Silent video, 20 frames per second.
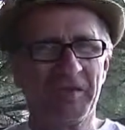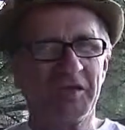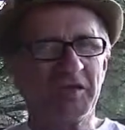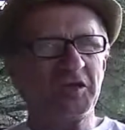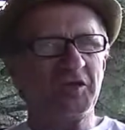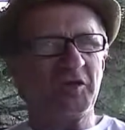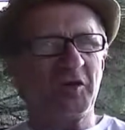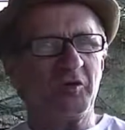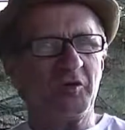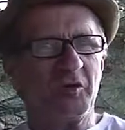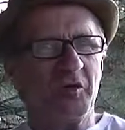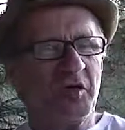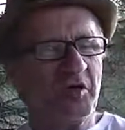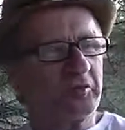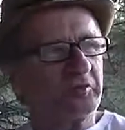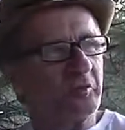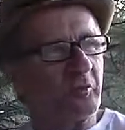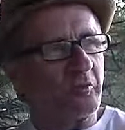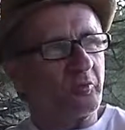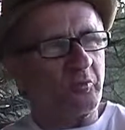you know,
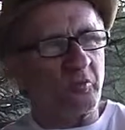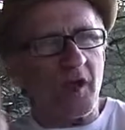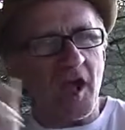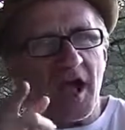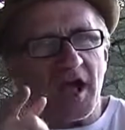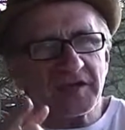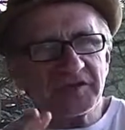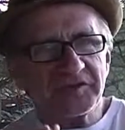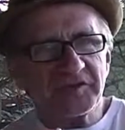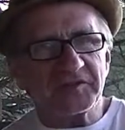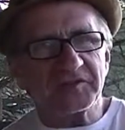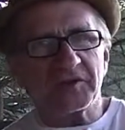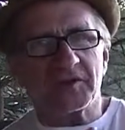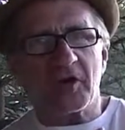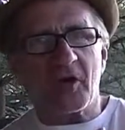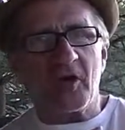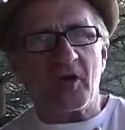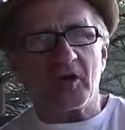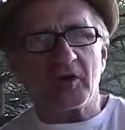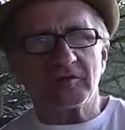throw rocks at the
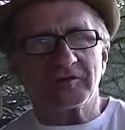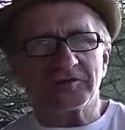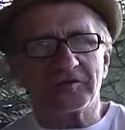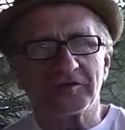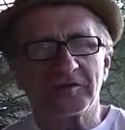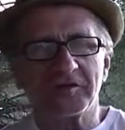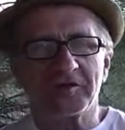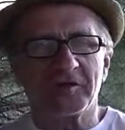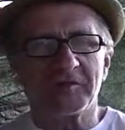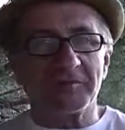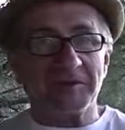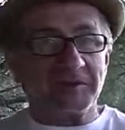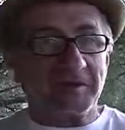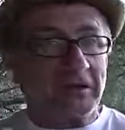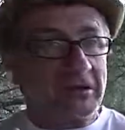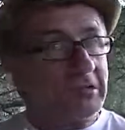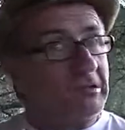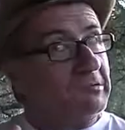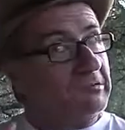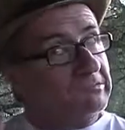cars, you know what
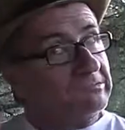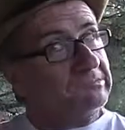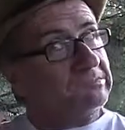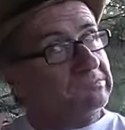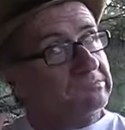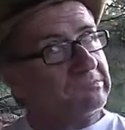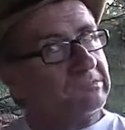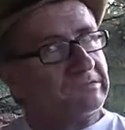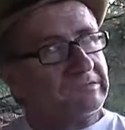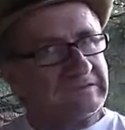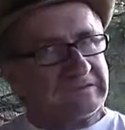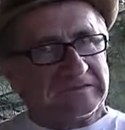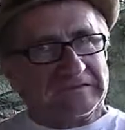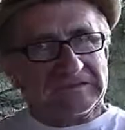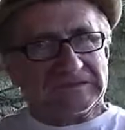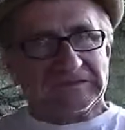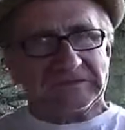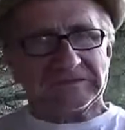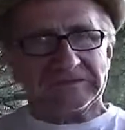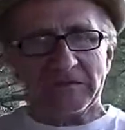I
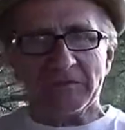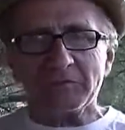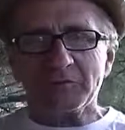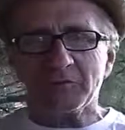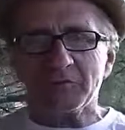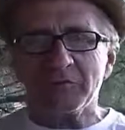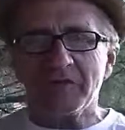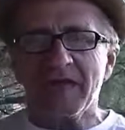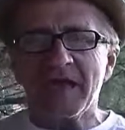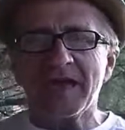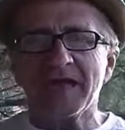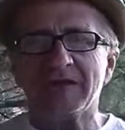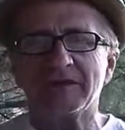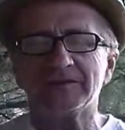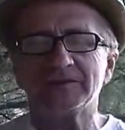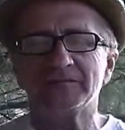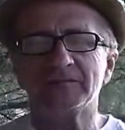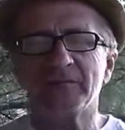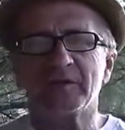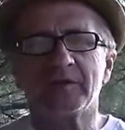mean? don't do that.
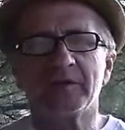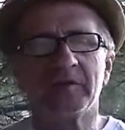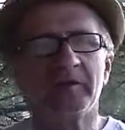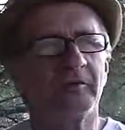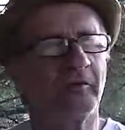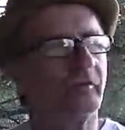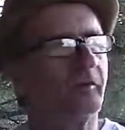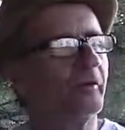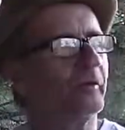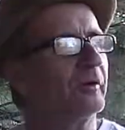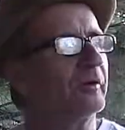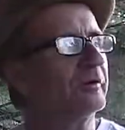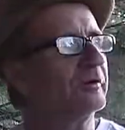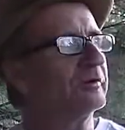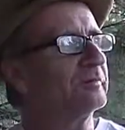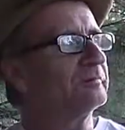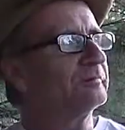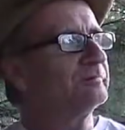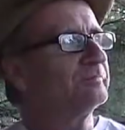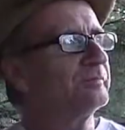
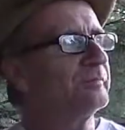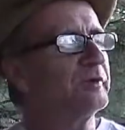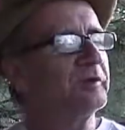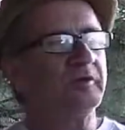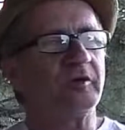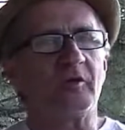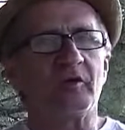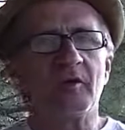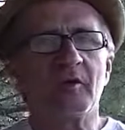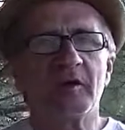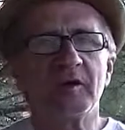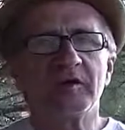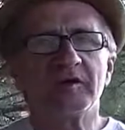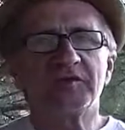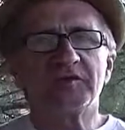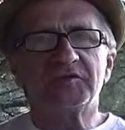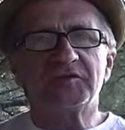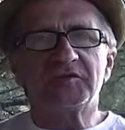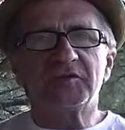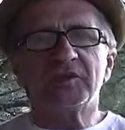Or, you know,
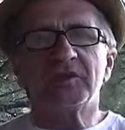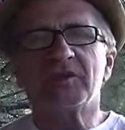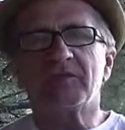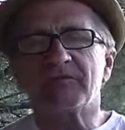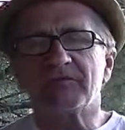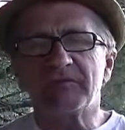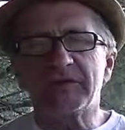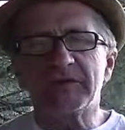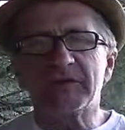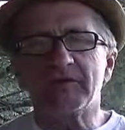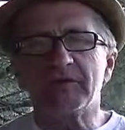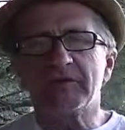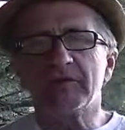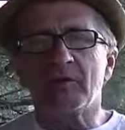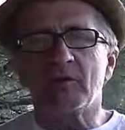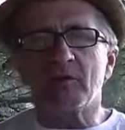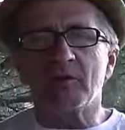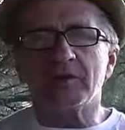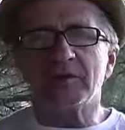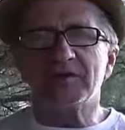stick a finger in a
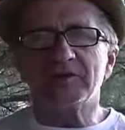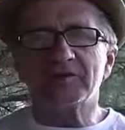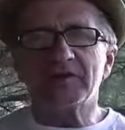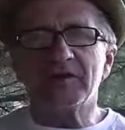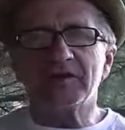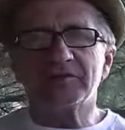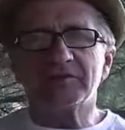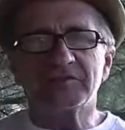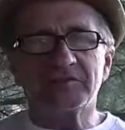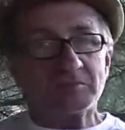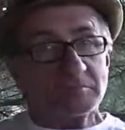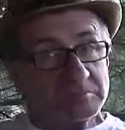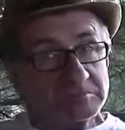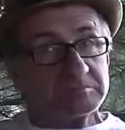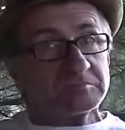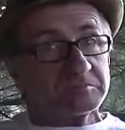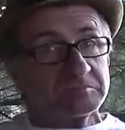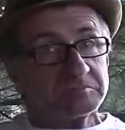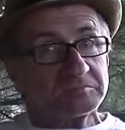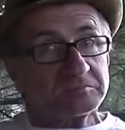hornet's nest.
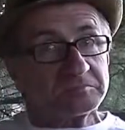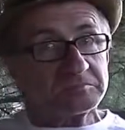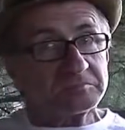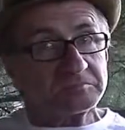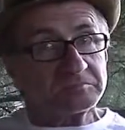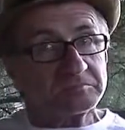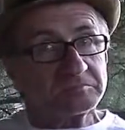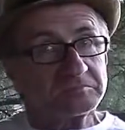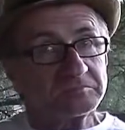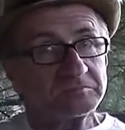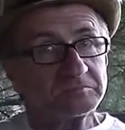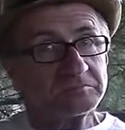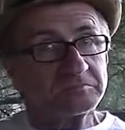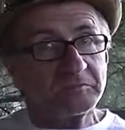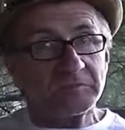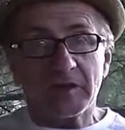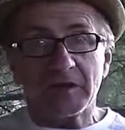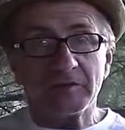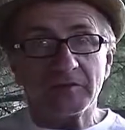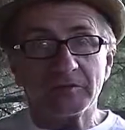
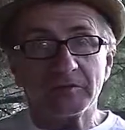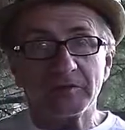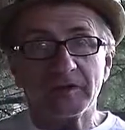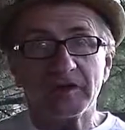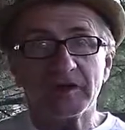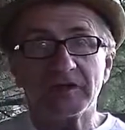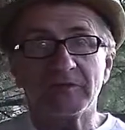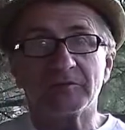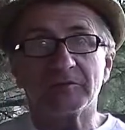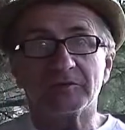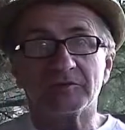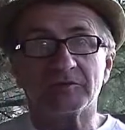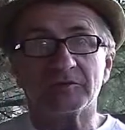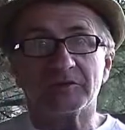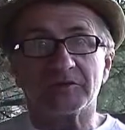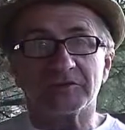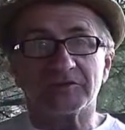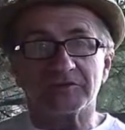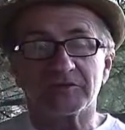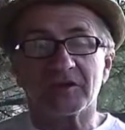I don't think anyone's
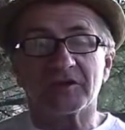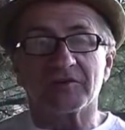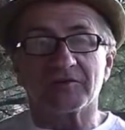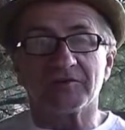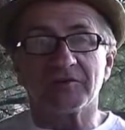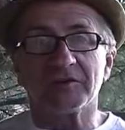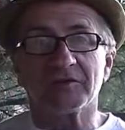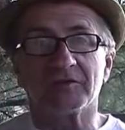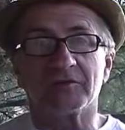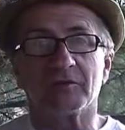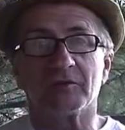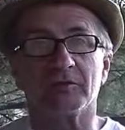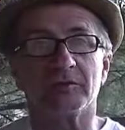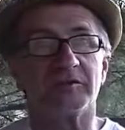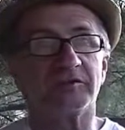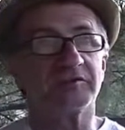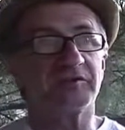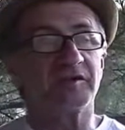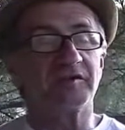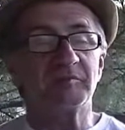really stuck a finger in a
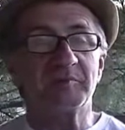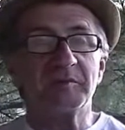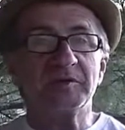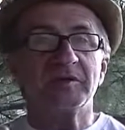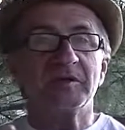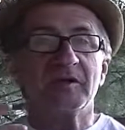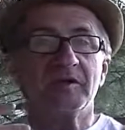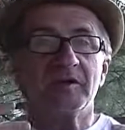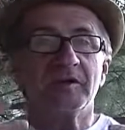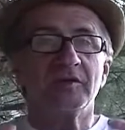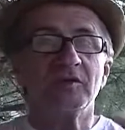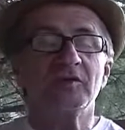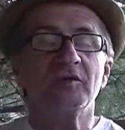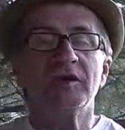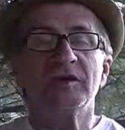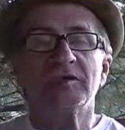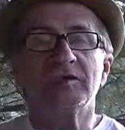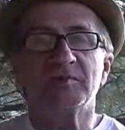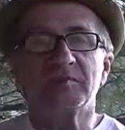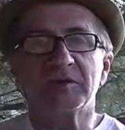hornet's nest, but you
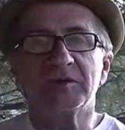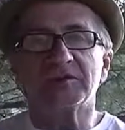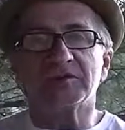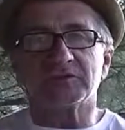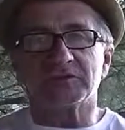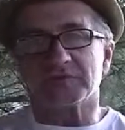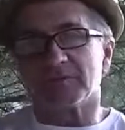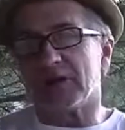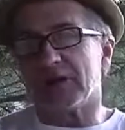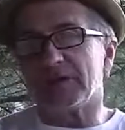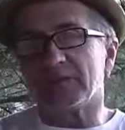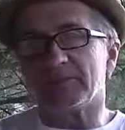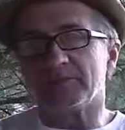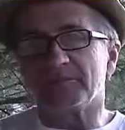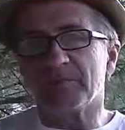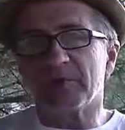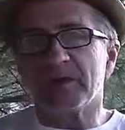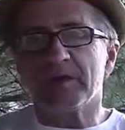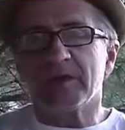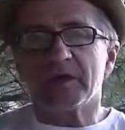get the picture, right?
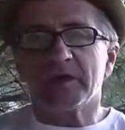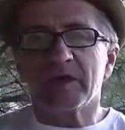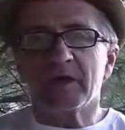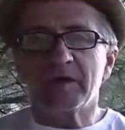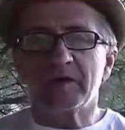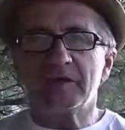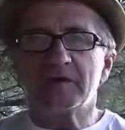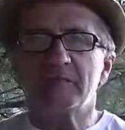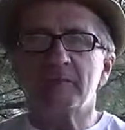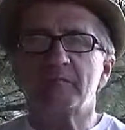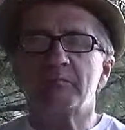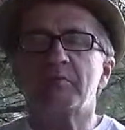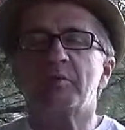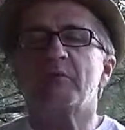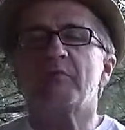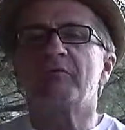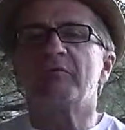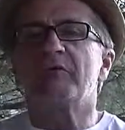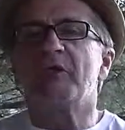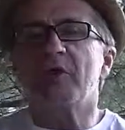Kind of
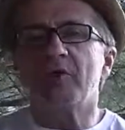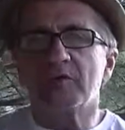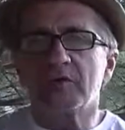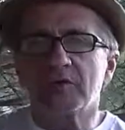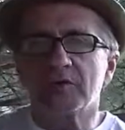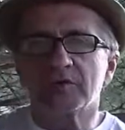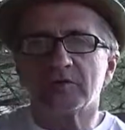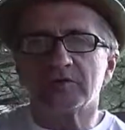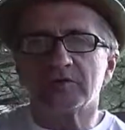provoke